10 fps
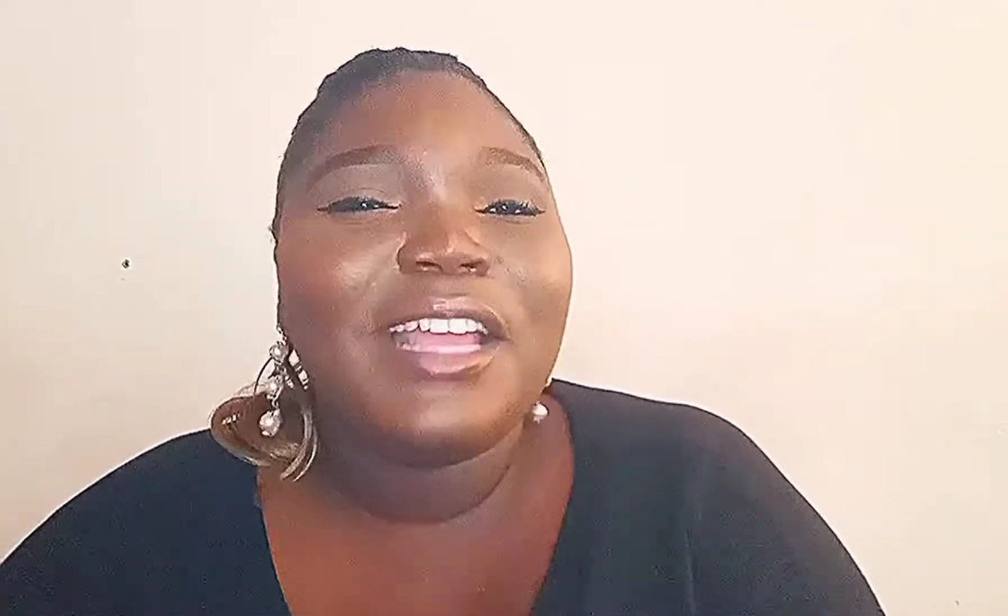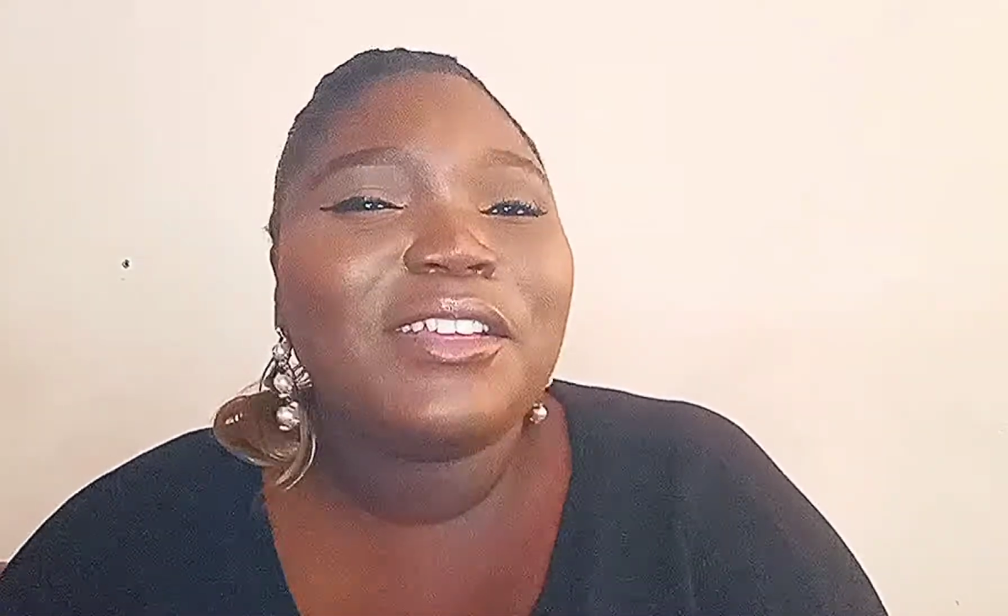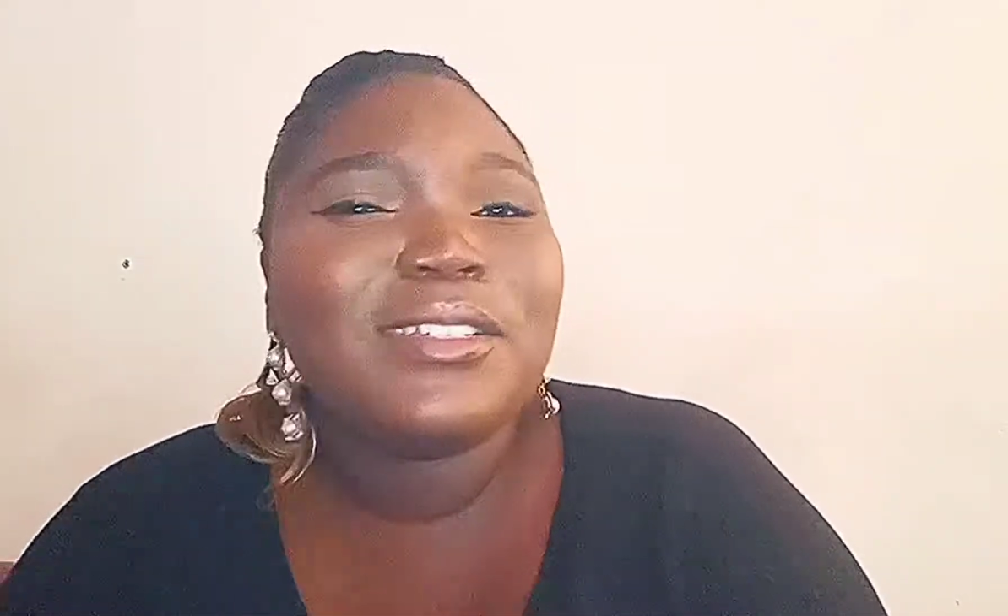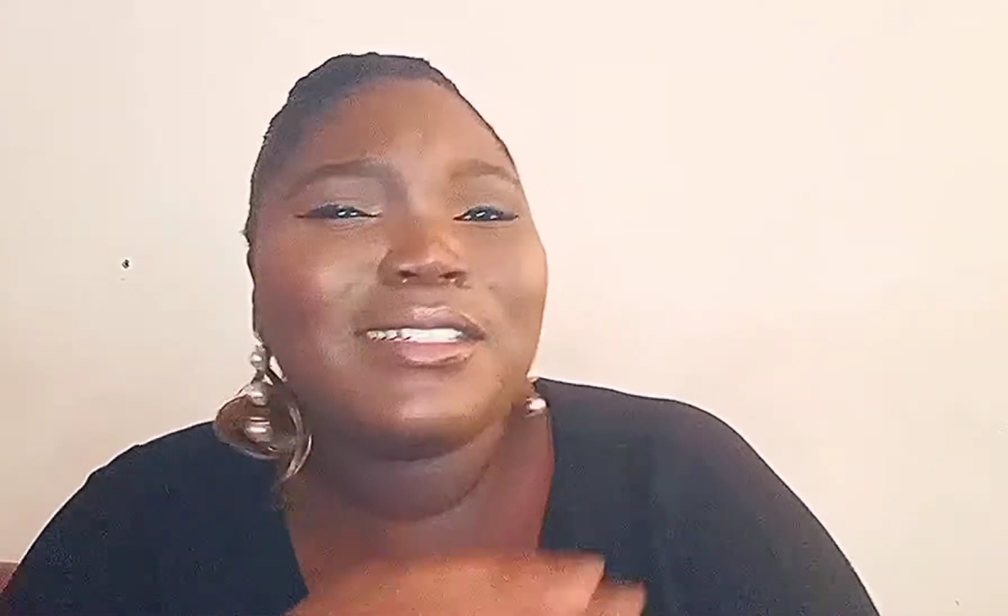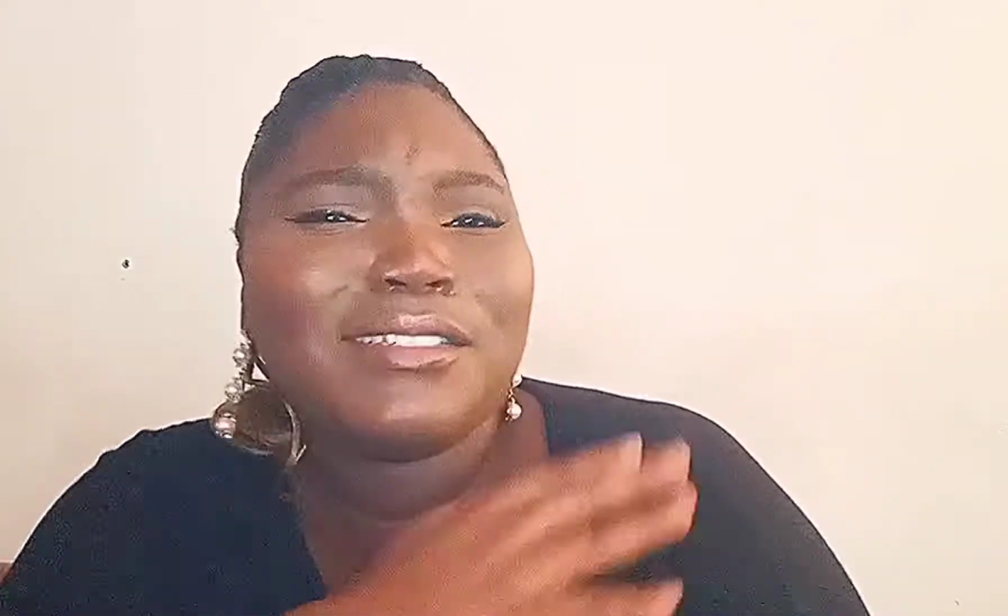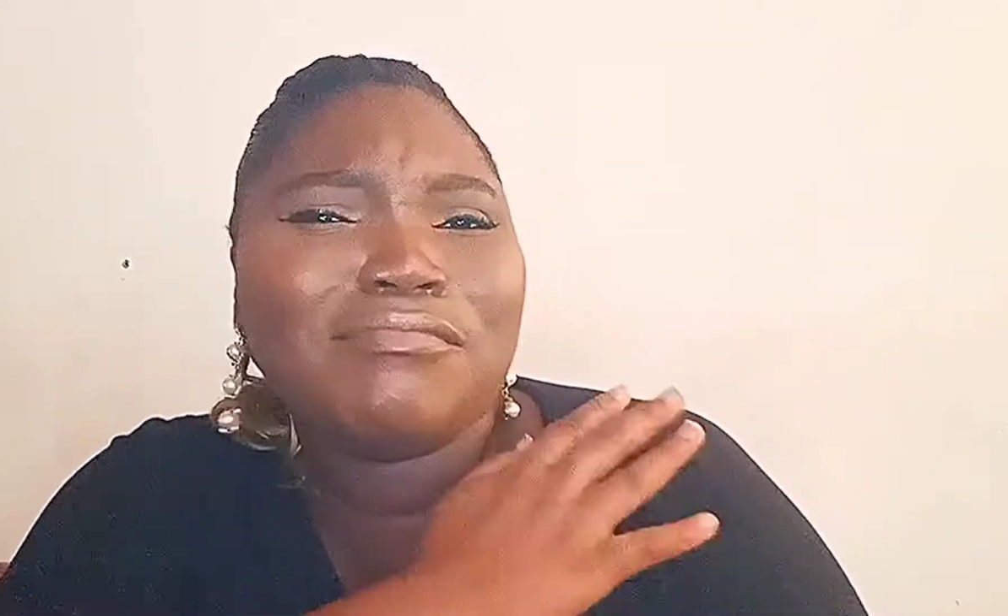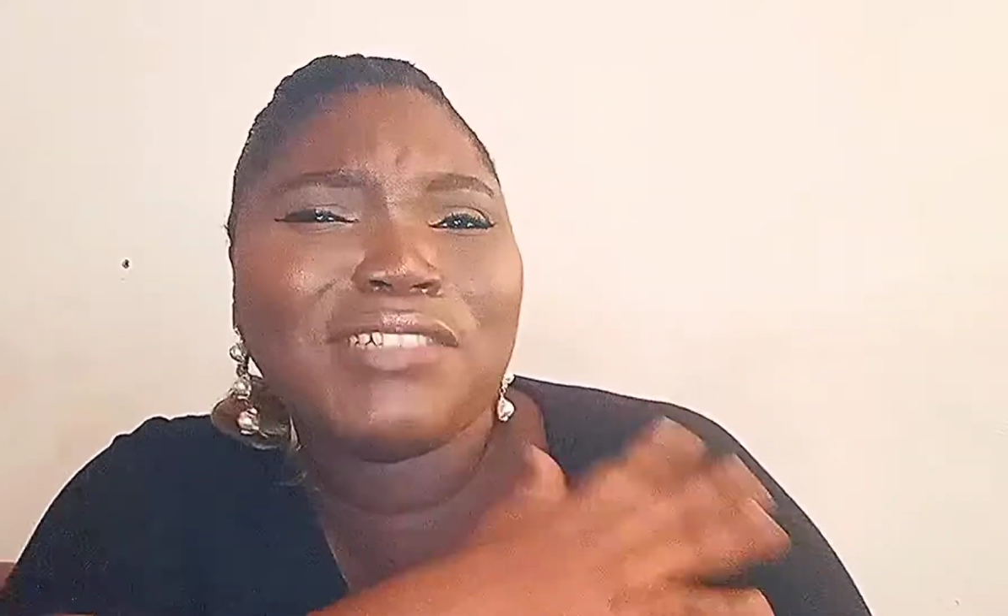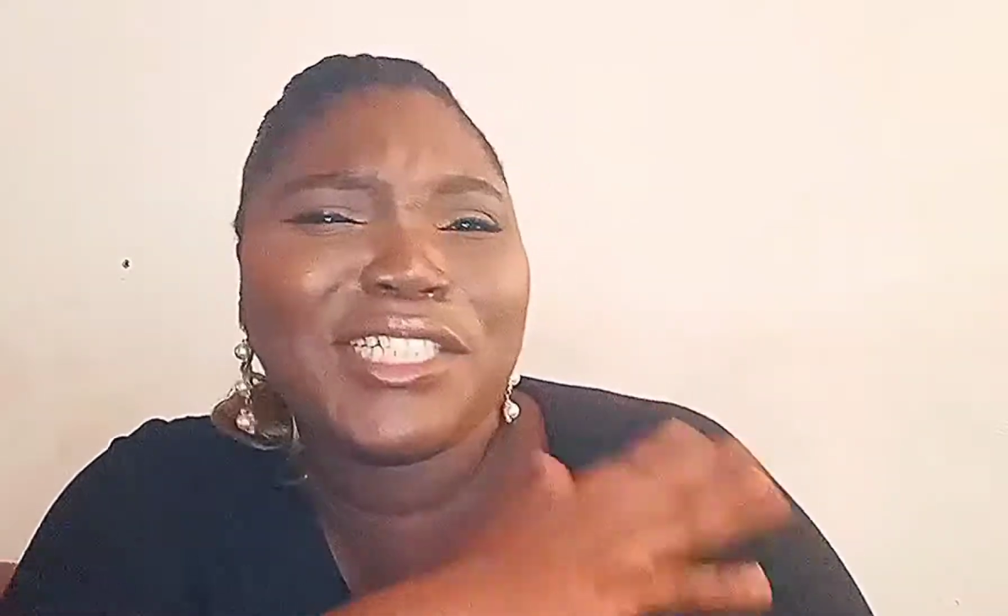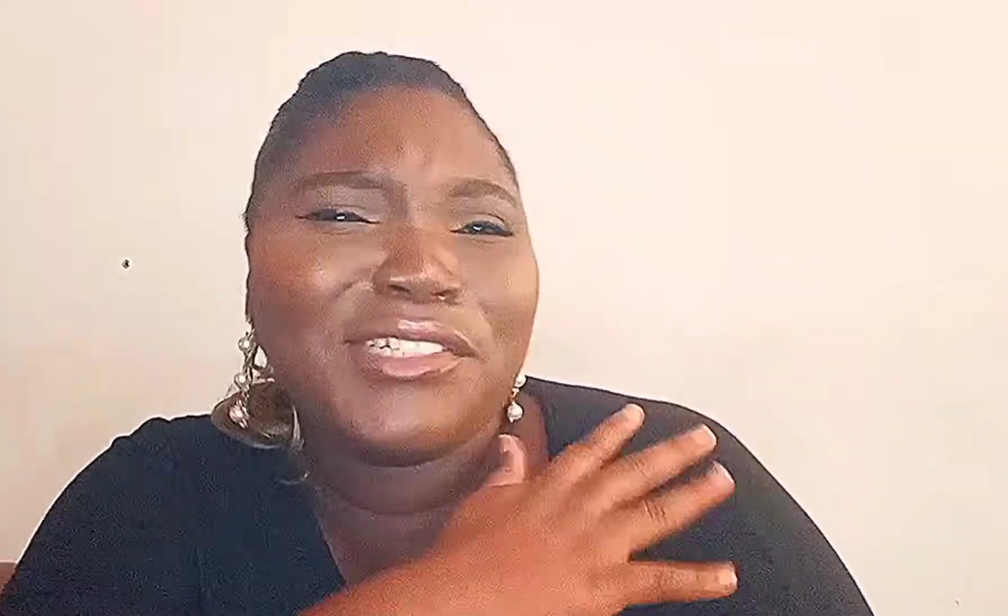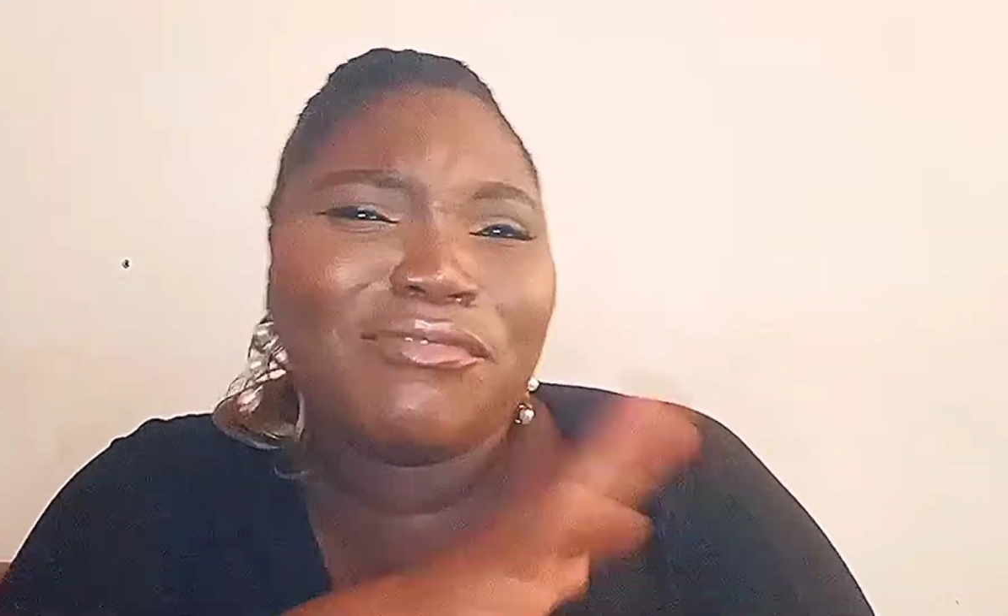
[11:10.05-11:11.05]
and you
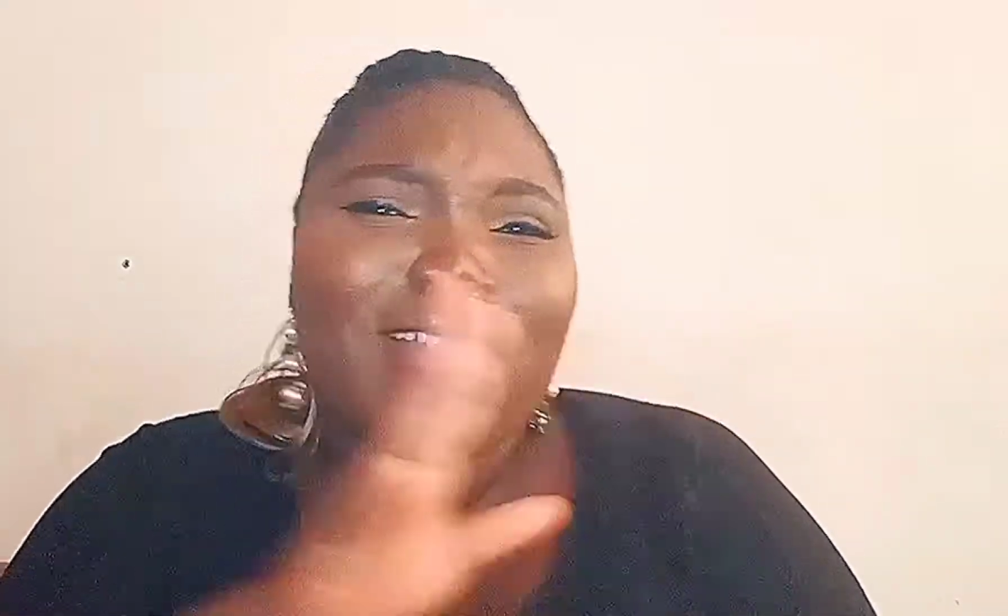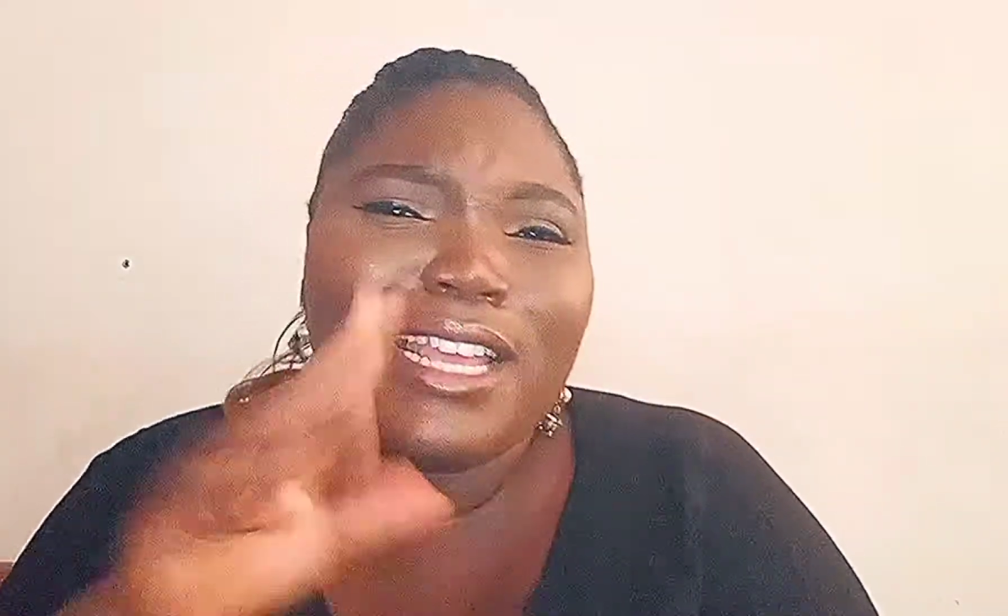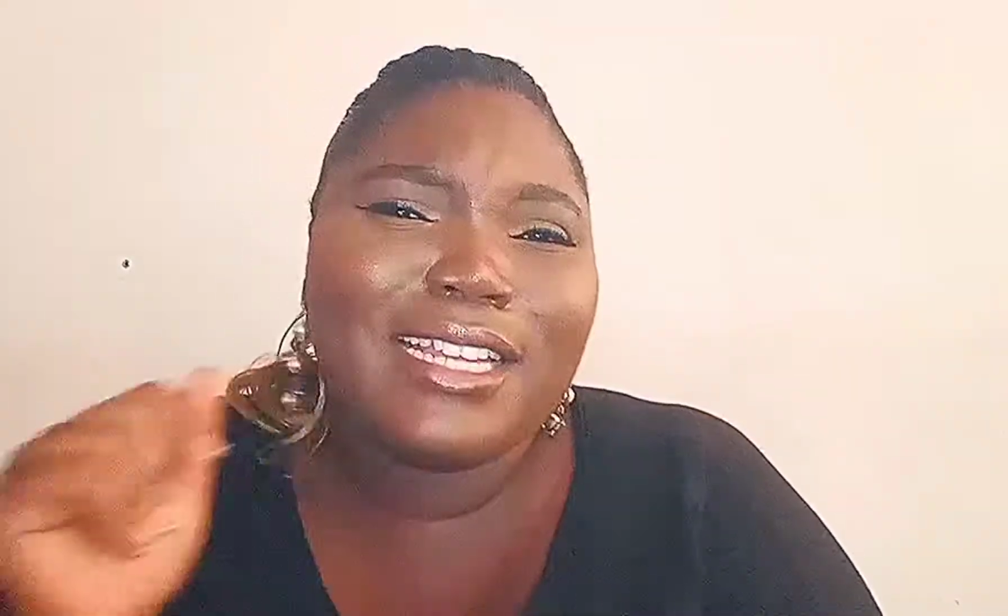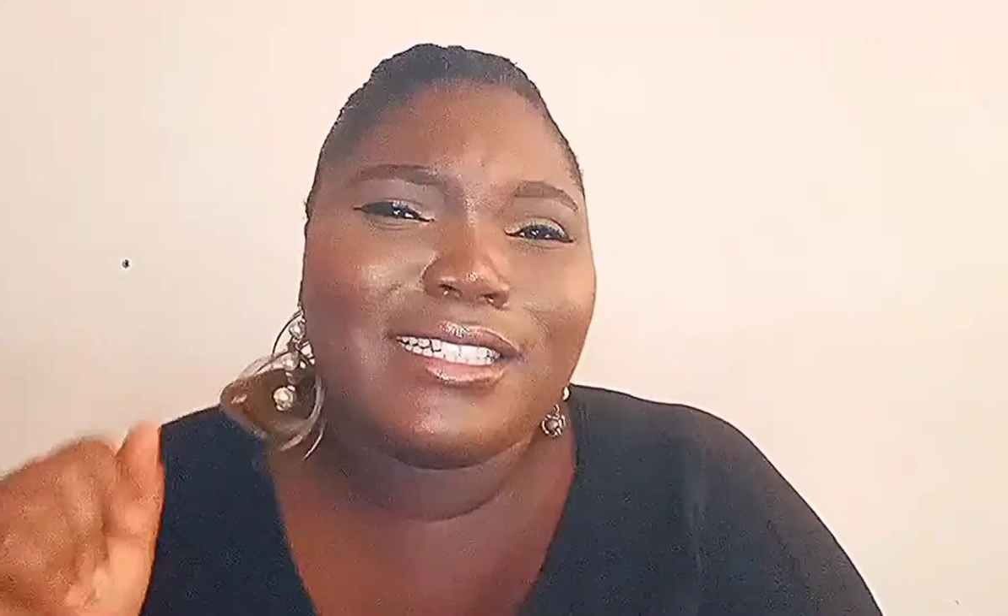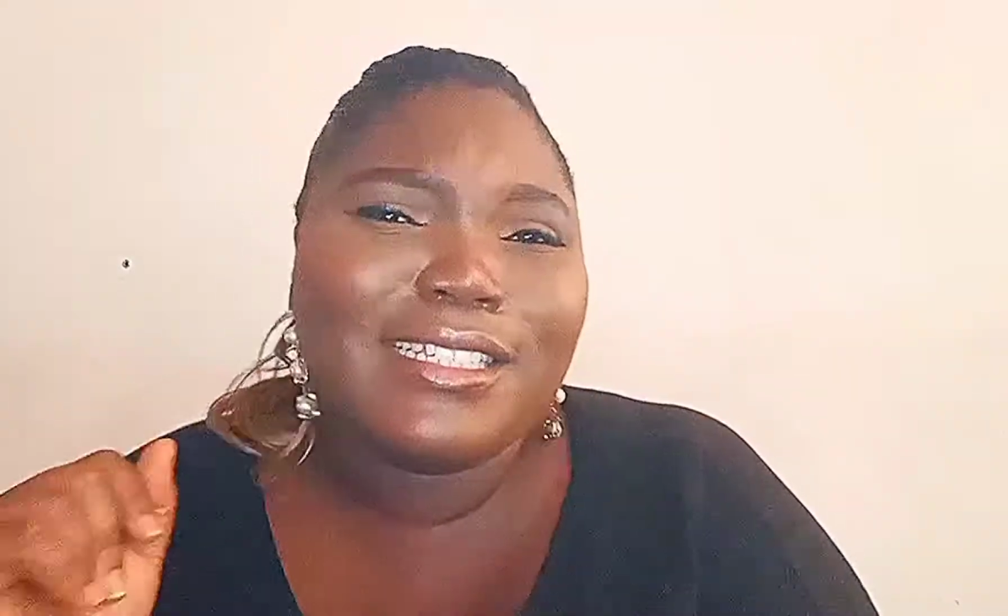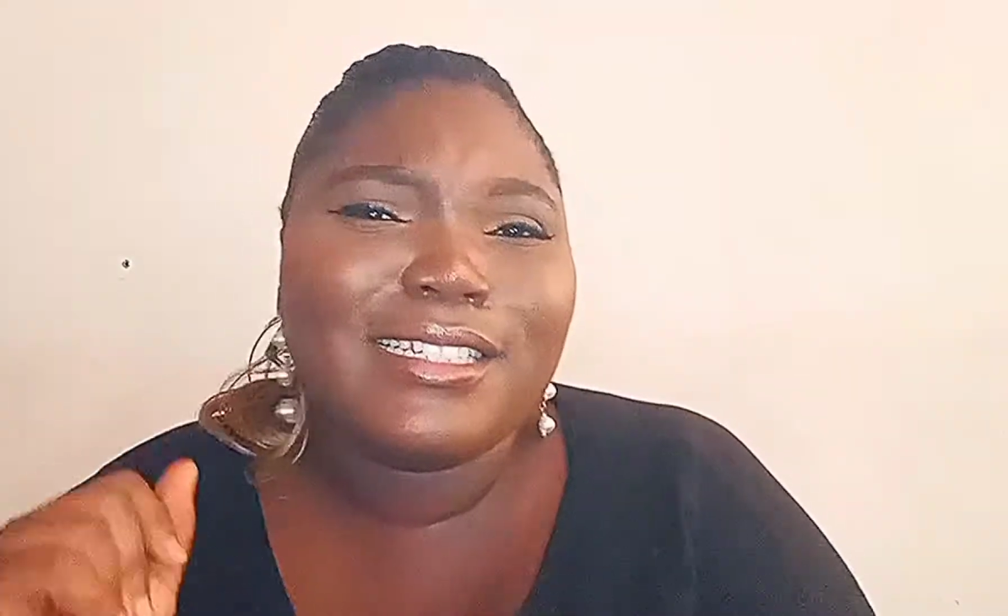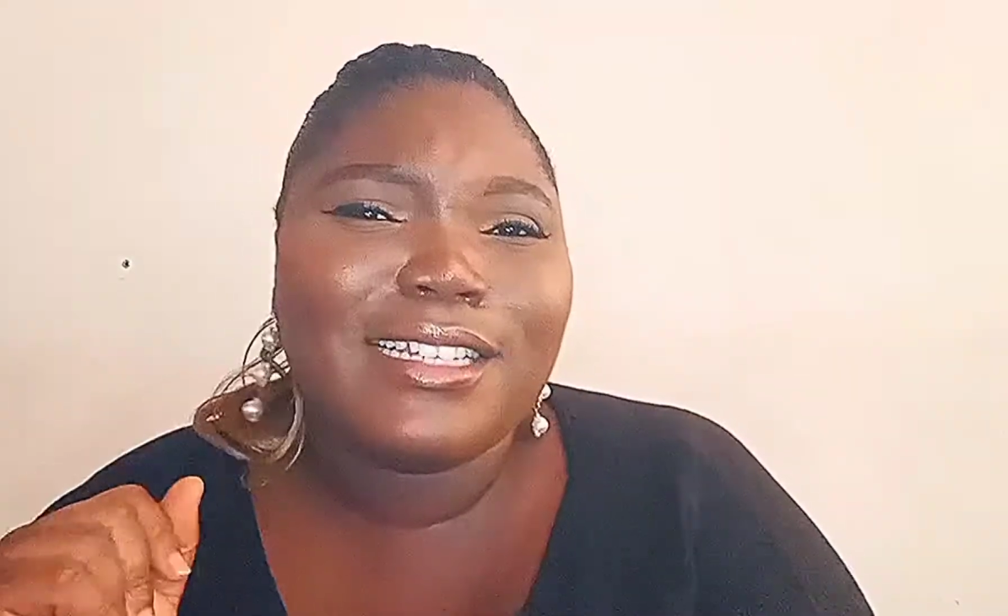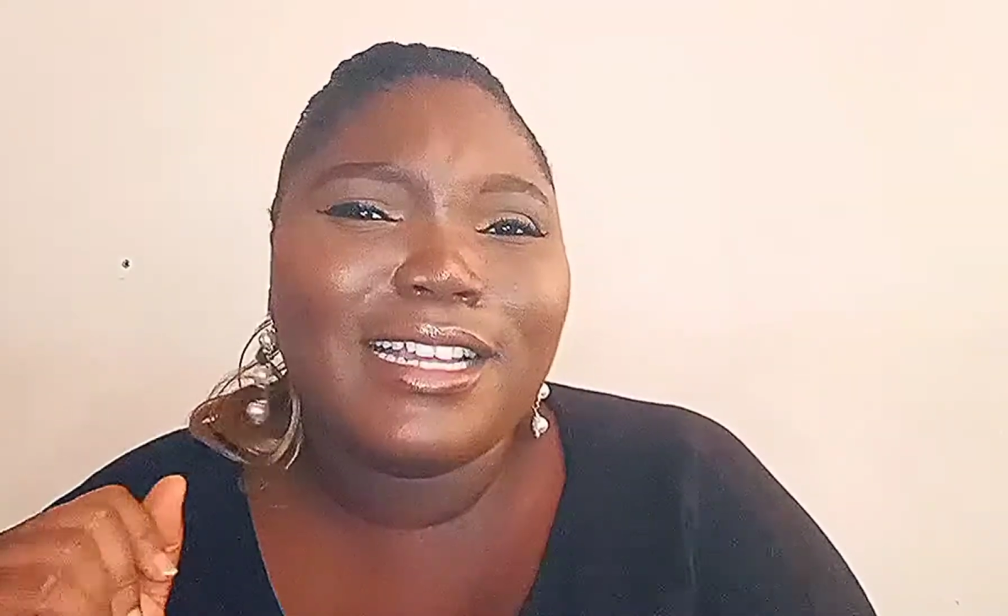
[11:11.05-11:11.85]
just shrug it.